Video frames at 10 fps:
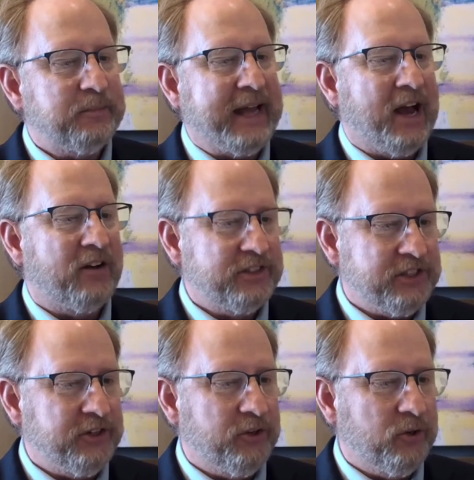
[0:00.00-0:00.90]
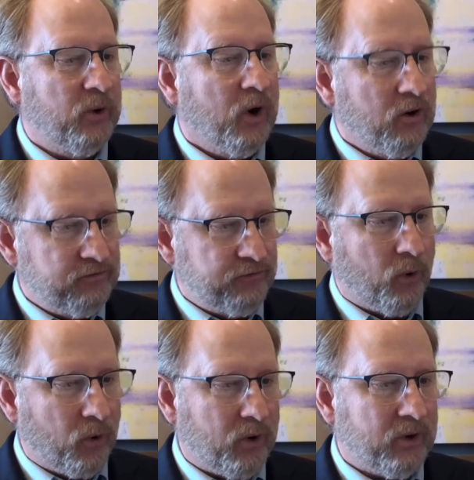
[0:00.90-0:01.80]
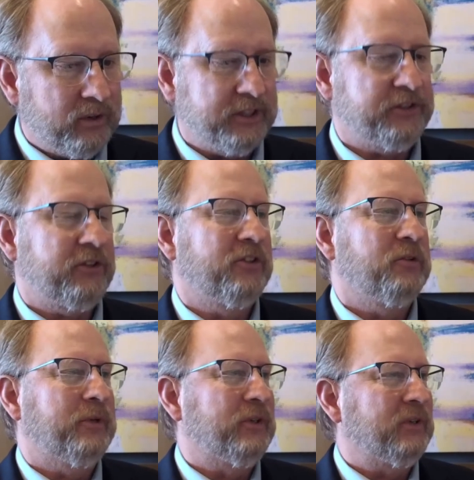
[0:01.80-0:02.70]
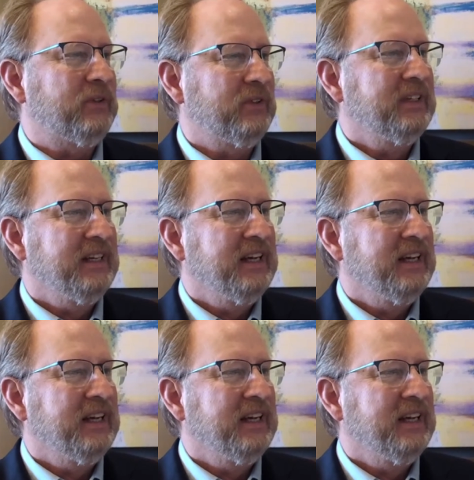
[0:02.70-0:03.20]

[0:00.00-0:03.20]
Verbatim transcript: them down to four discernible